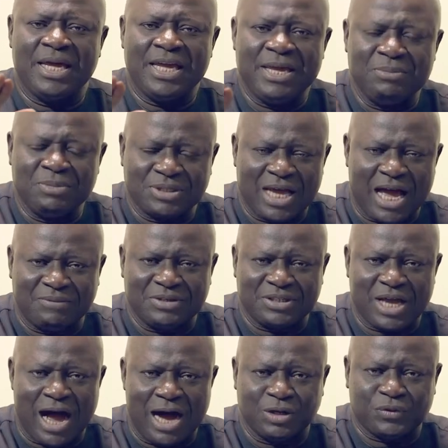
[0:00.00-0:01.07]
He must have his
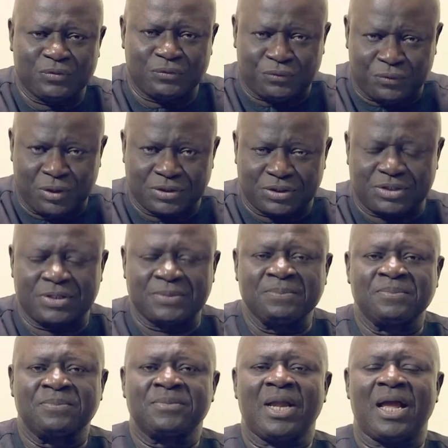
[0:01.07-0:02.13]
house first.
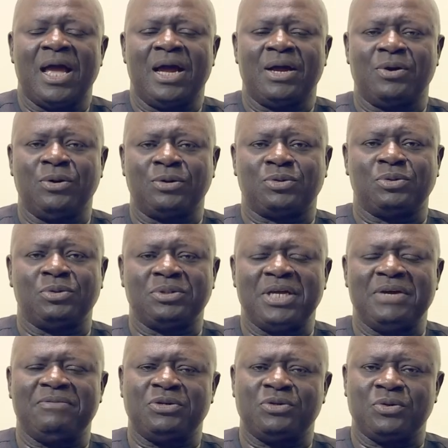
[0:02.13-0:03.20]
And God told
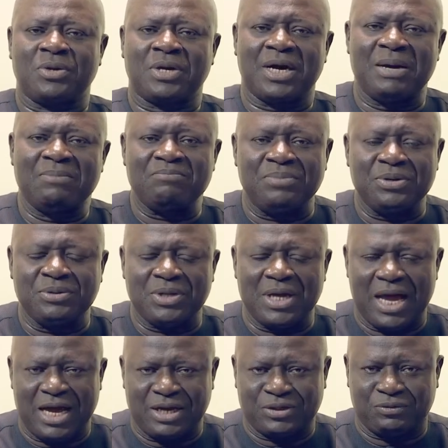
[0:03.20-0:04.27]
David, You can't build a
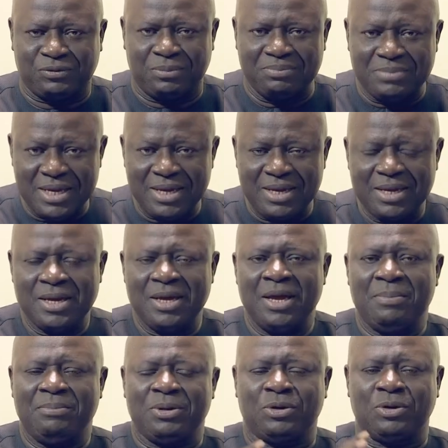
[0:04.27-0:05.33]
house for me
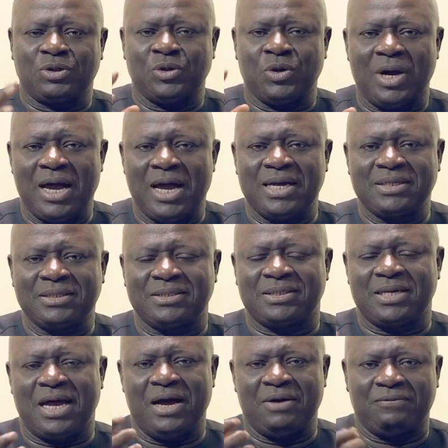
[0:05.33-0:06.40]
because your
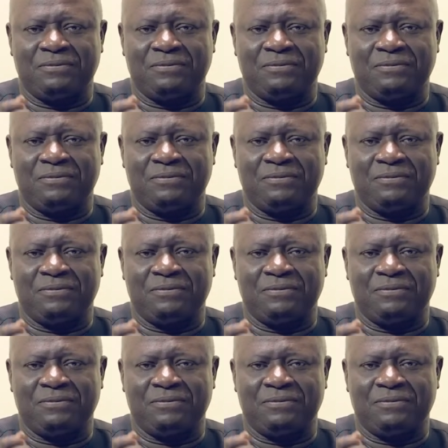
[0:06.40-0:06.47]
hands are